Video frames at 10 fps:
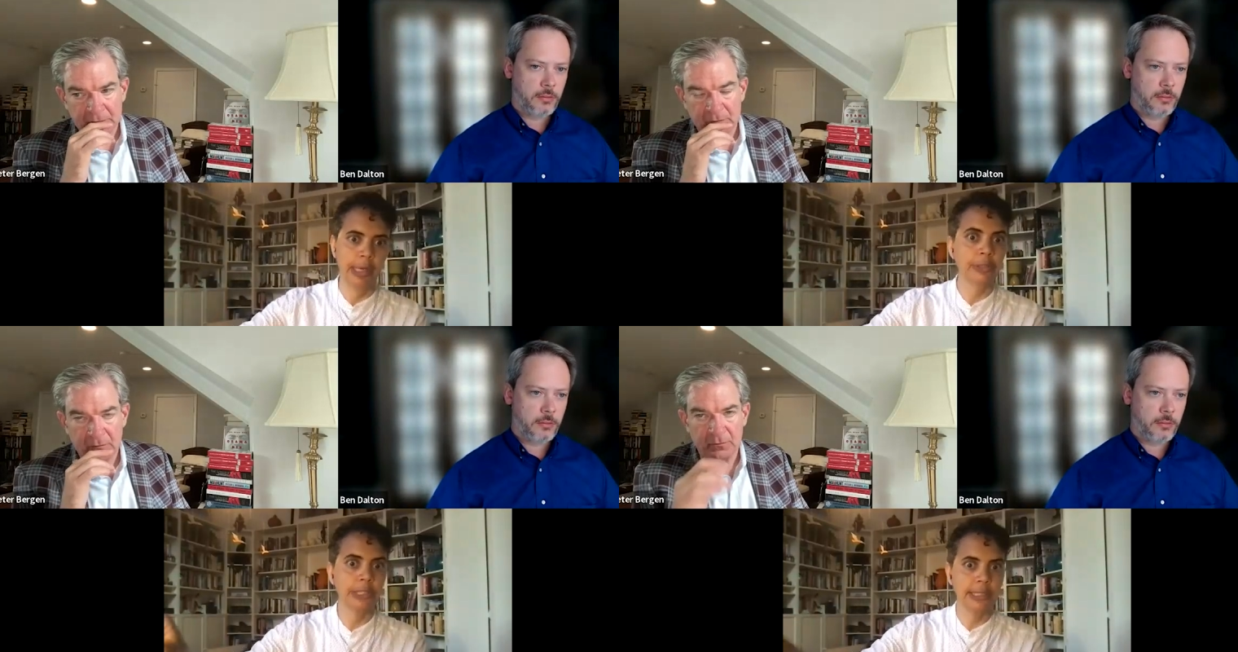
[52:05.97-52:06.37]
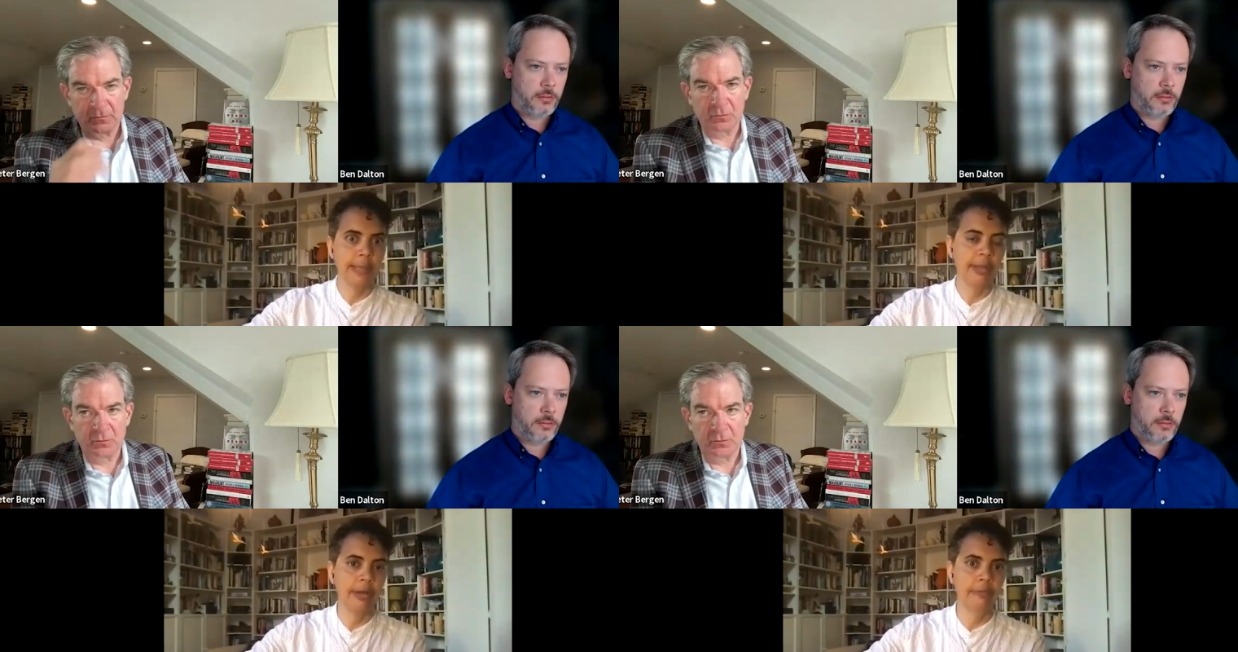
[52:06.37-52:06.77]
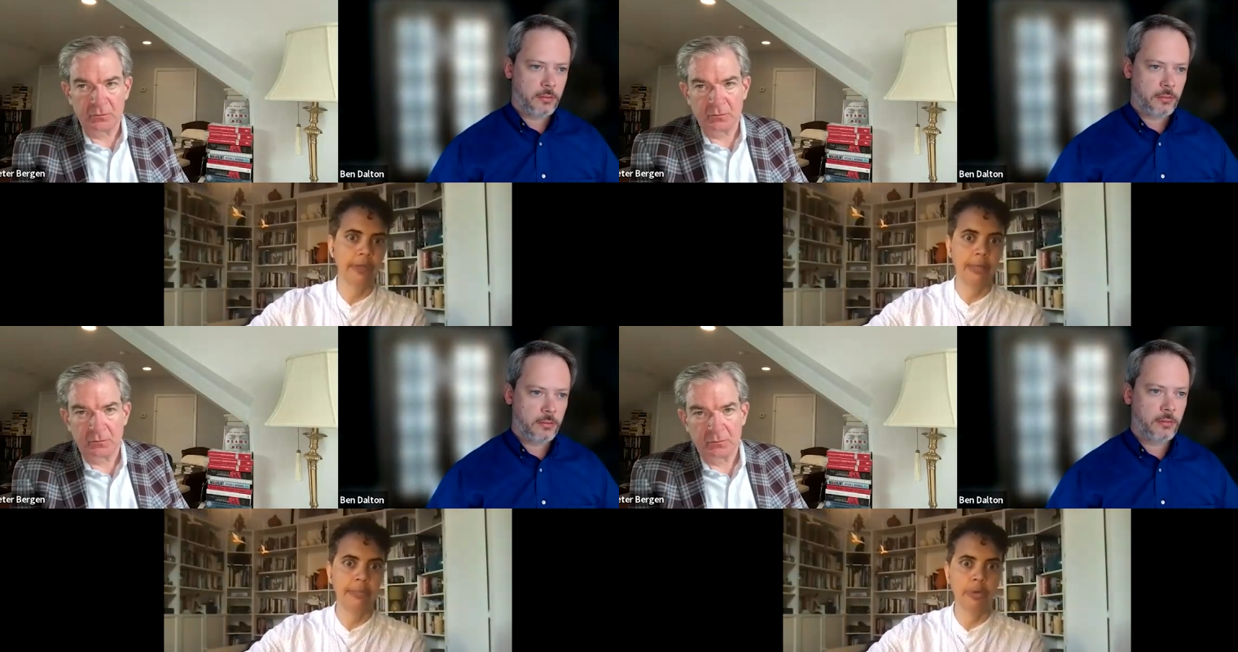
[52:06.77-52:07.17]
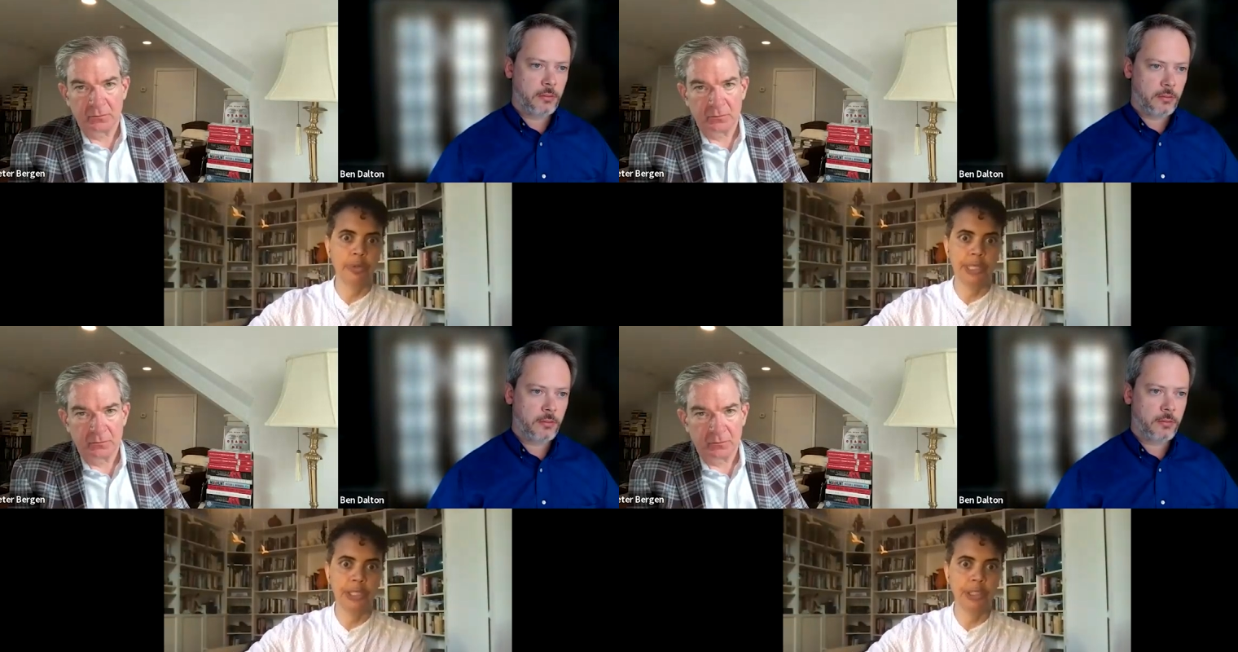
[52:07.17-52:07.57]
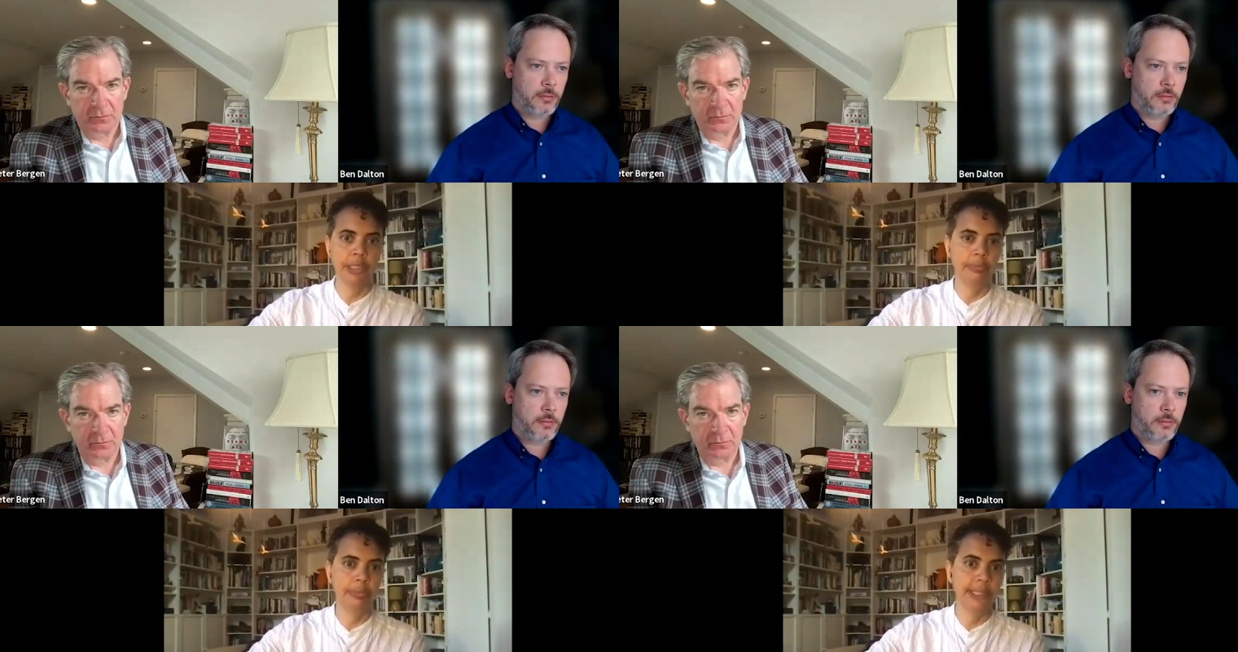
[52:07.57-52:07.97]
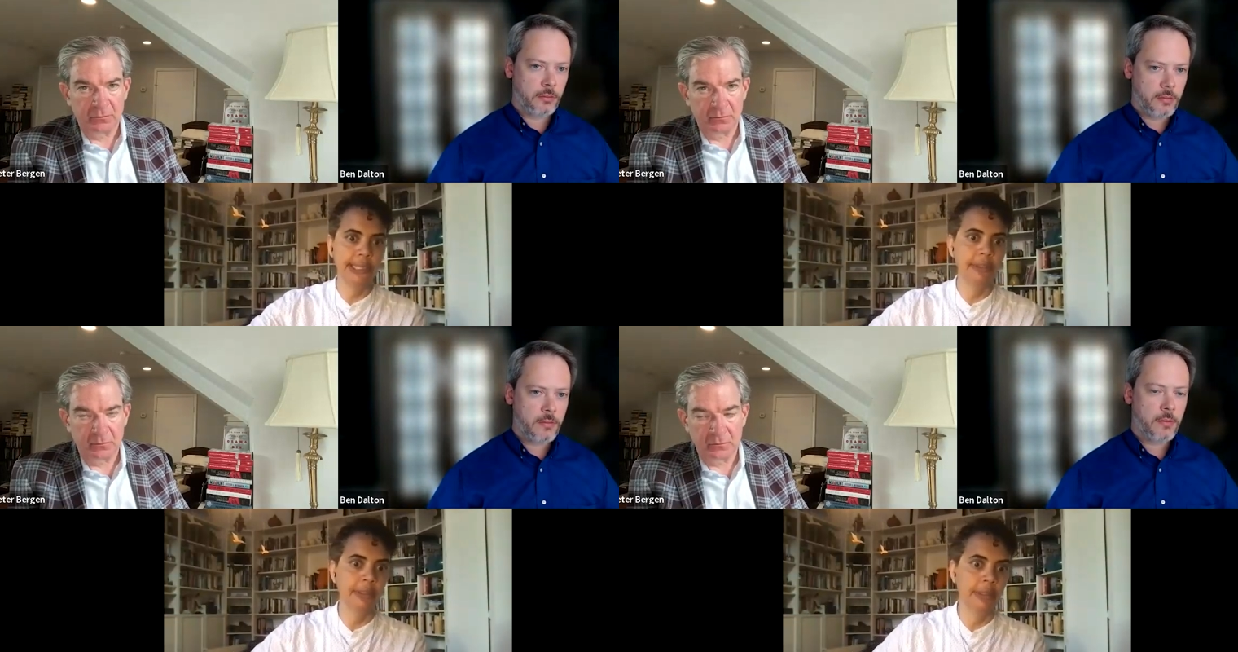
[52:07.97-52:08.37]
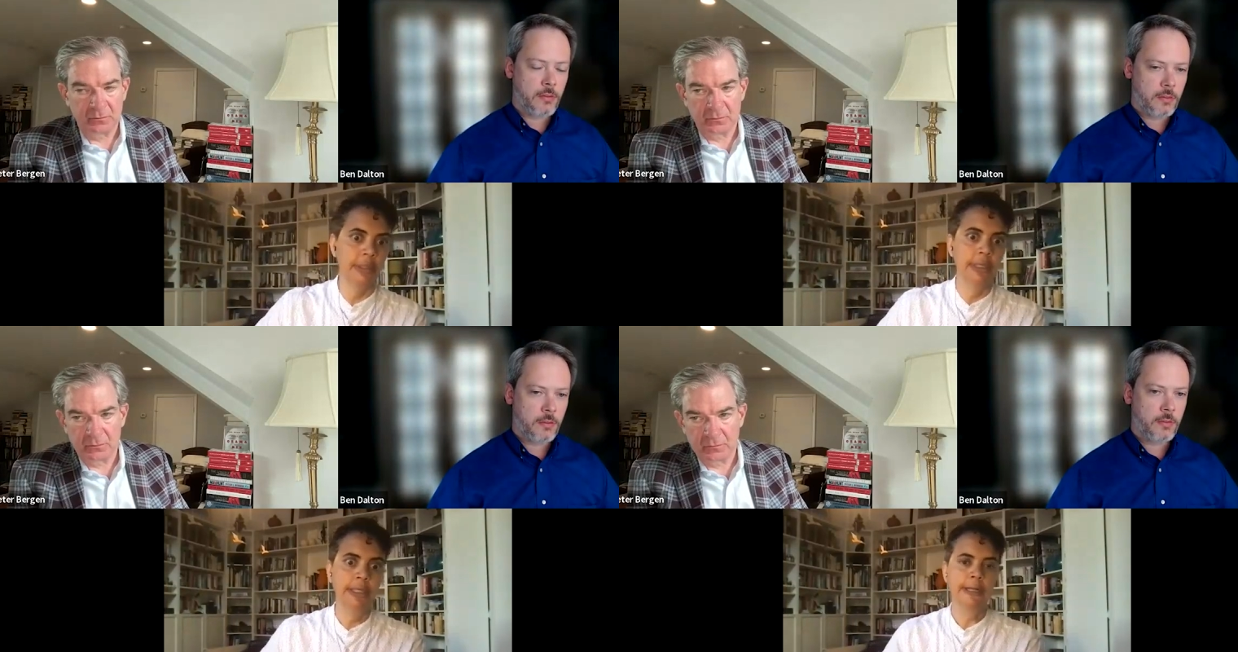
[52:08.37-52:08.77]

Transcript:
Speaker 1: And I'll just name here Vladimir Osechkin in particular,